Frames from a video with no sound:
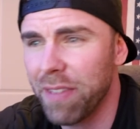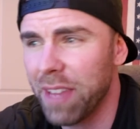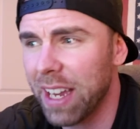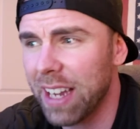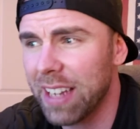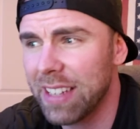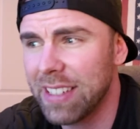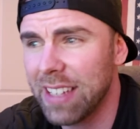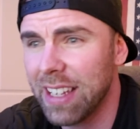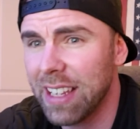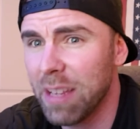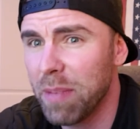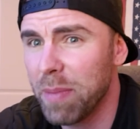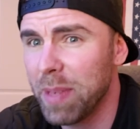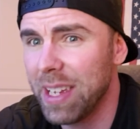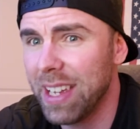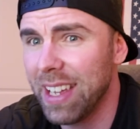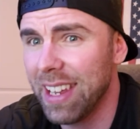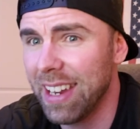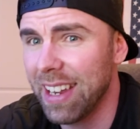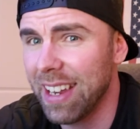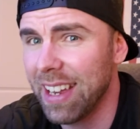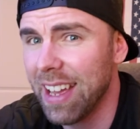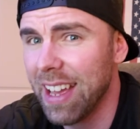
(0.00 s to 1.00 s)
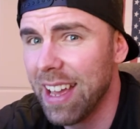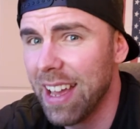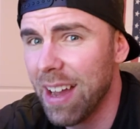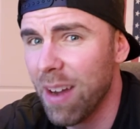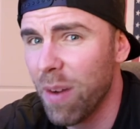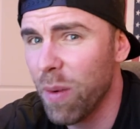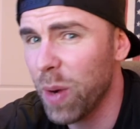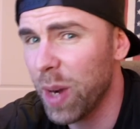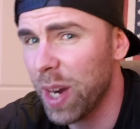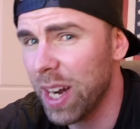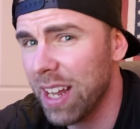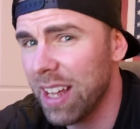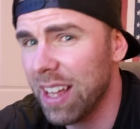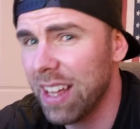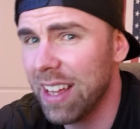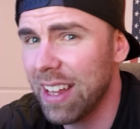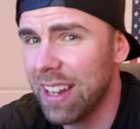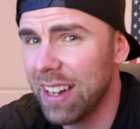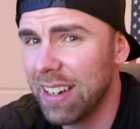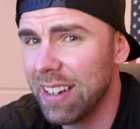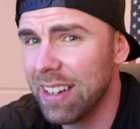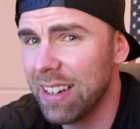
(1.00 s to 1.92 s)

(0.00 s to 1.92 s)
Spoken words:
Like I said in the beginning, we're gonna,